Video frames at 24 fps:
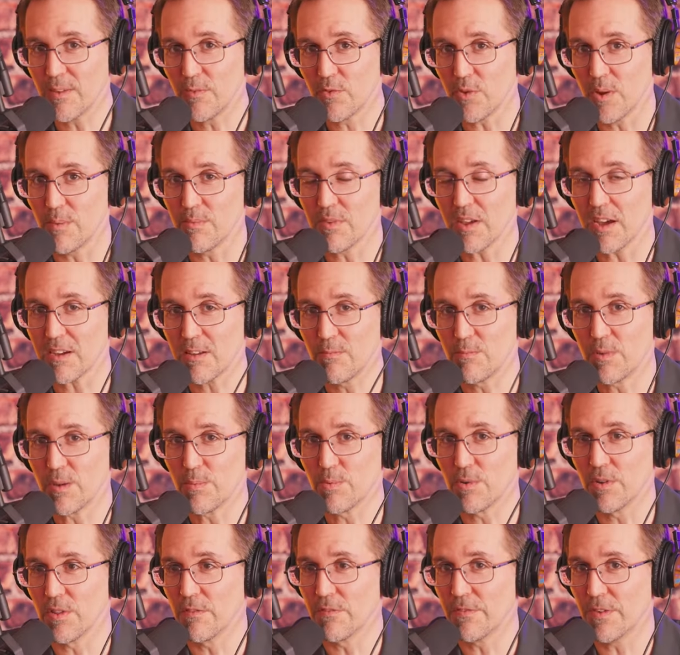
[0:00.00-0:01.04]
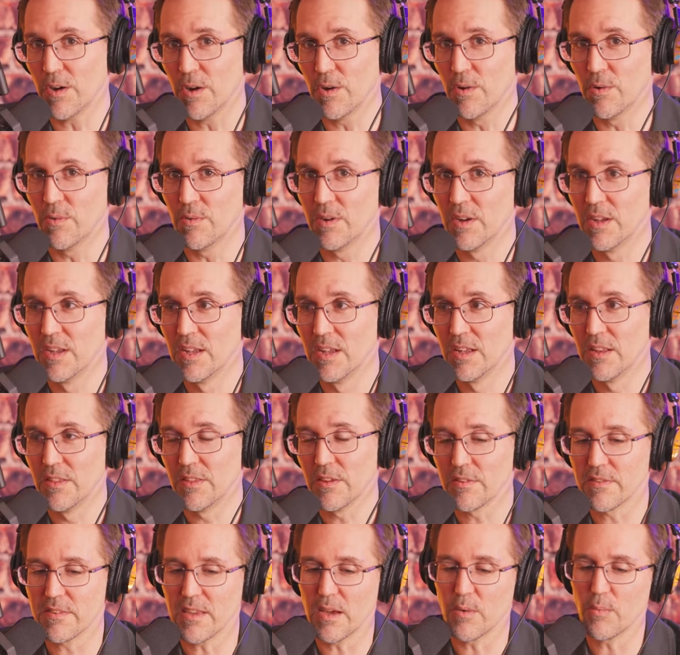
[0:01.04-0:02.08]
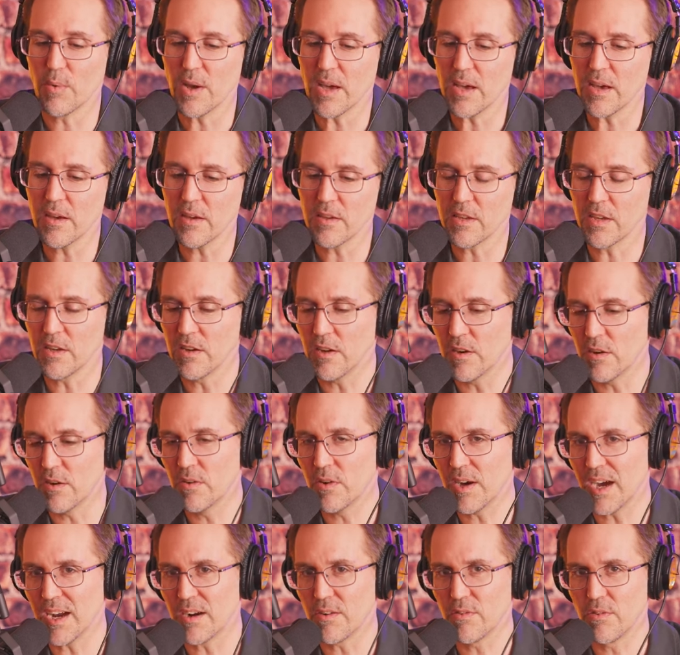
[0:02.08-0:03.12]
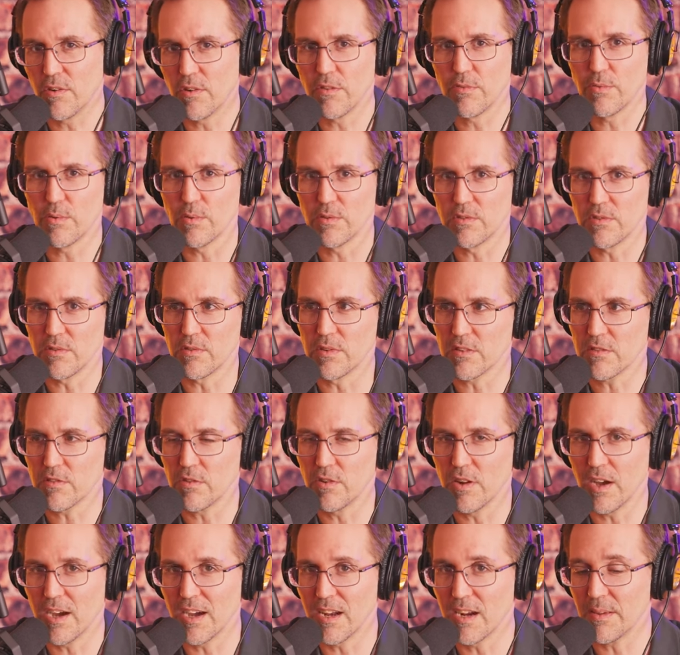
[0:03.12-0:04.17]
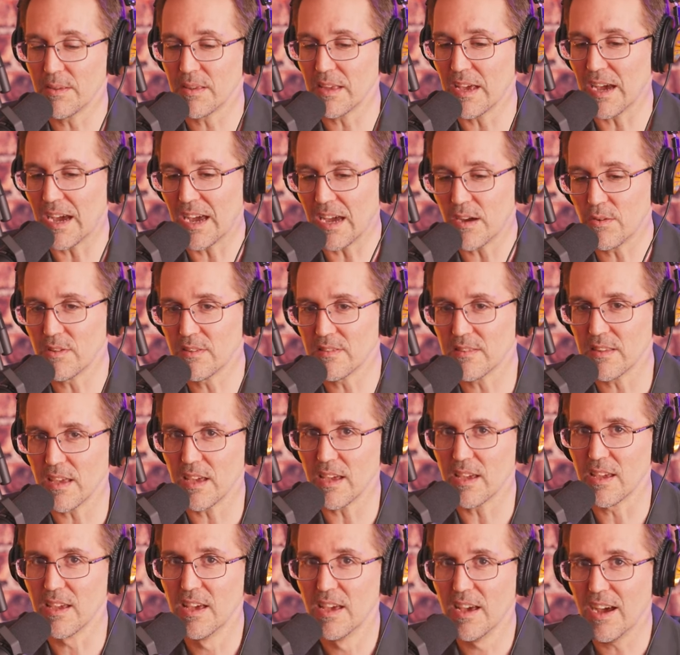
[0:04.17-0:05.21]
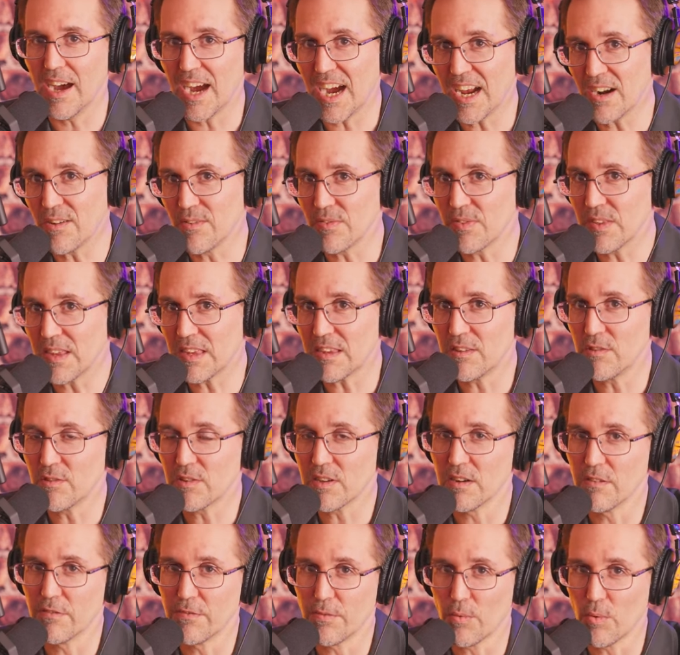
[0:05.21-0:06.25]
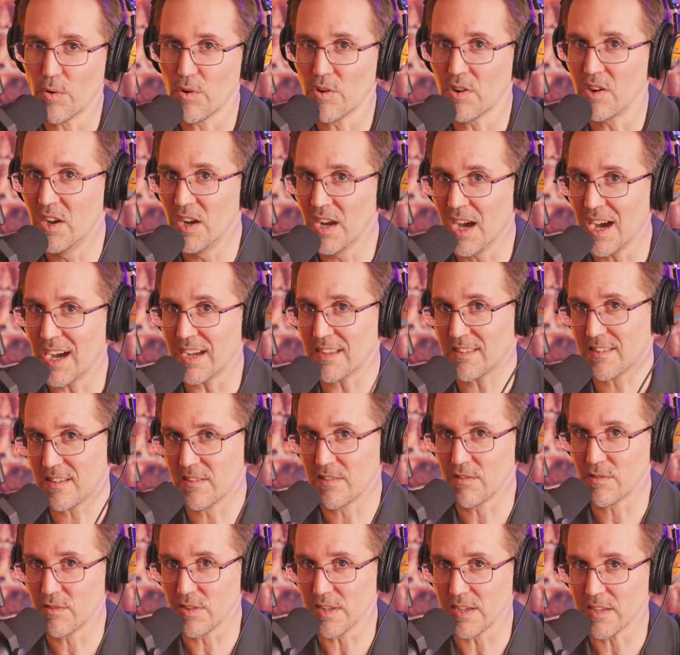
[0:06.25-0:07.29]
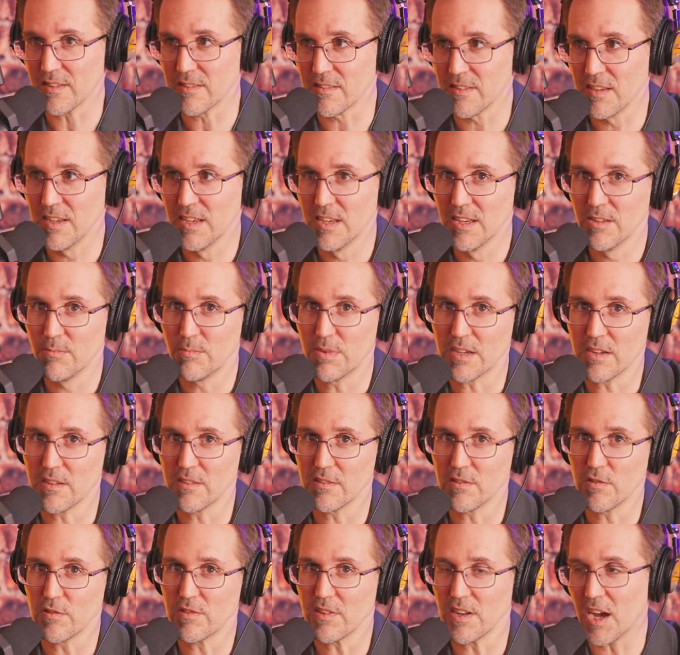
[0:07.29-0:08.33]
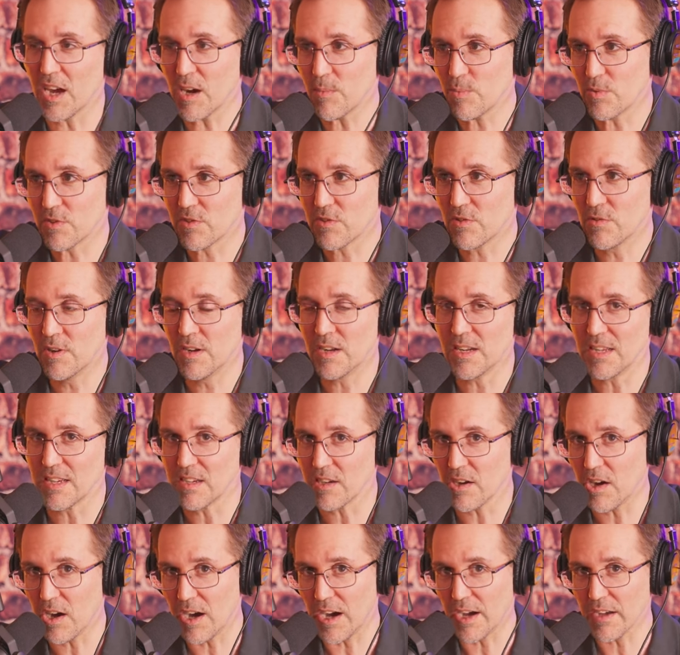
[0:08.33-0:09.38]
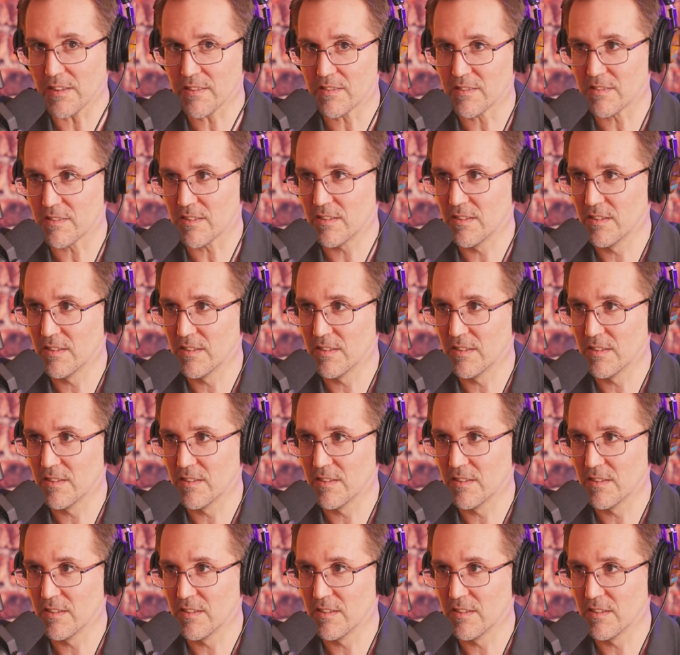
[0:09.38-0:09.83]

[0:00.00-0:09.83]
when I'm talking to people on the phone, they'll say, Well, you know, I don't know if we'll do this or not. And I, I always say, I don't think you can afford not to do this right. because there's an opportunity cost